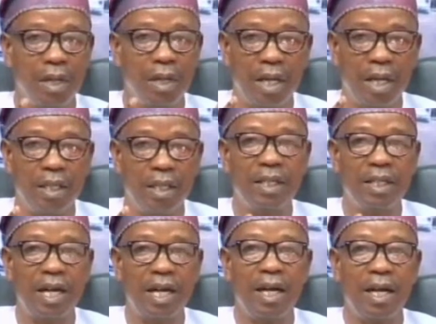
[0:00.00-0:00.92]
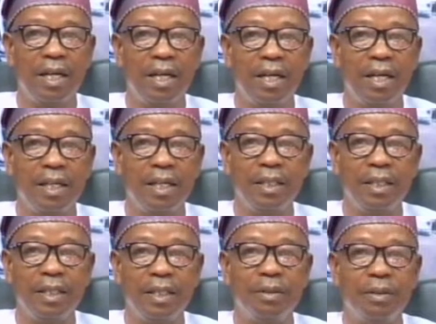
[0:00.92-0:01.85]
Engender a
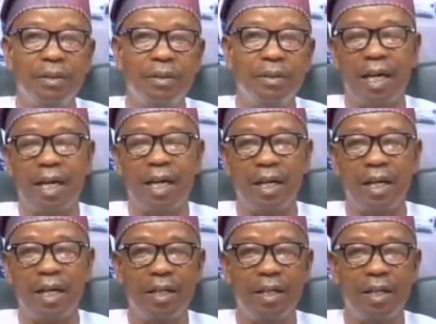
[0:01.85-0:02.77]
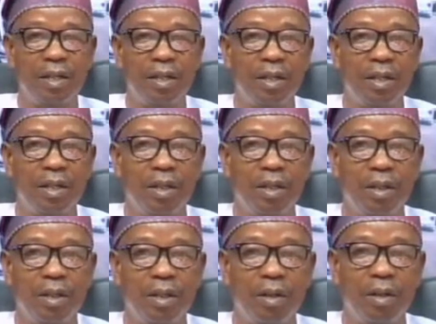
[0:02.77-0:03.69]
new idea
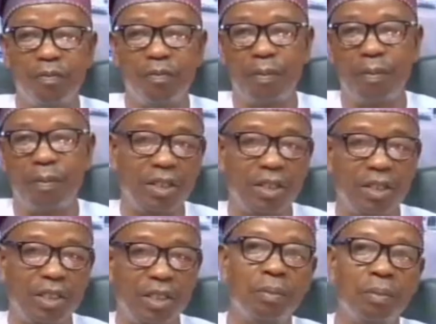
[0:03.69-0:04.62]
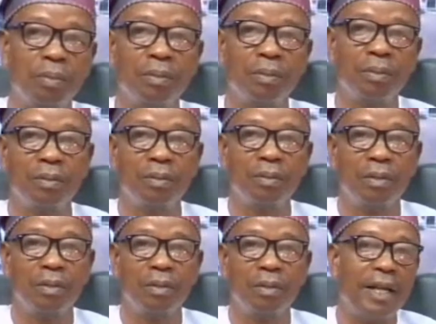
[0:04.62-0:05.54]
of partnership
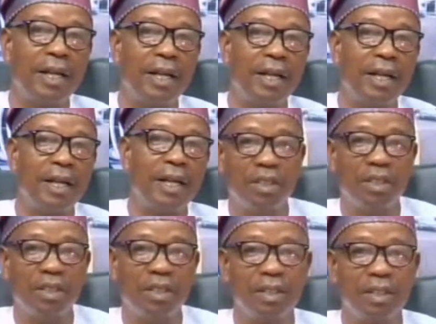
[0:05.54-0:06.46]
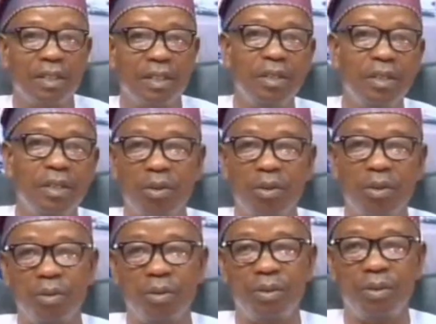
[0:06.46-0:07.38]
and discovering new
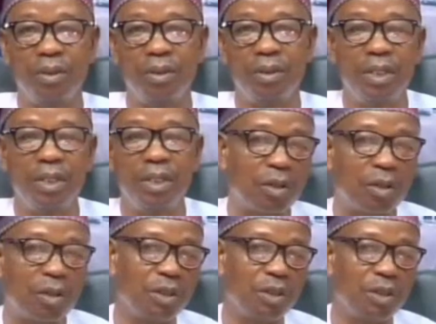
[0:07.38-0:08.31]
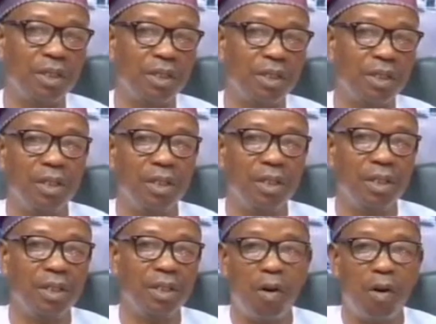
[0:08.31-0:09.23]
methods, new technology
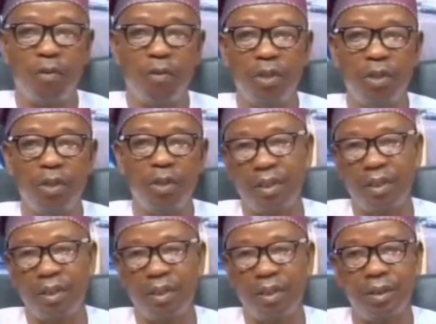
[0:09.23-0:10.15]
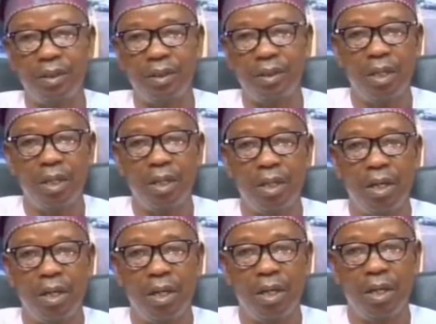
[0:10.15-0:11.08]
of doing things.
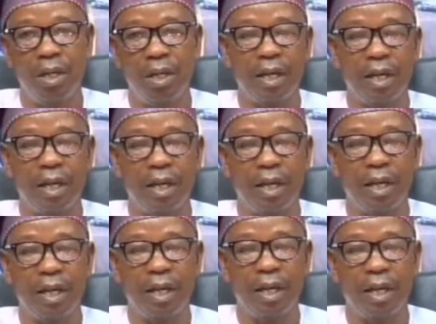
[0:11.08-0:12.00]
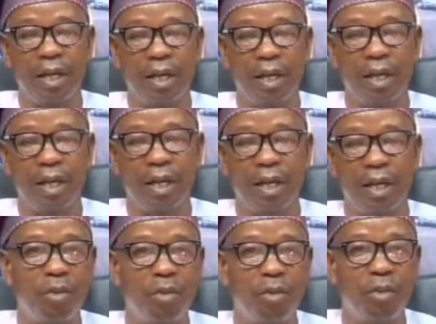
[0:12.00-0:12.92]
Nigeria
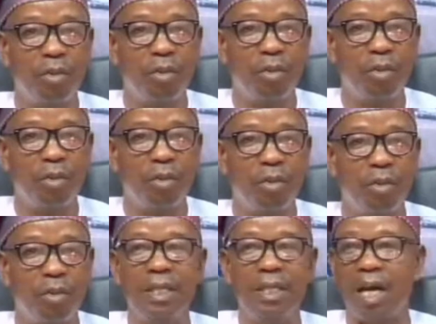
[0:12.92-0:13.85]
must be in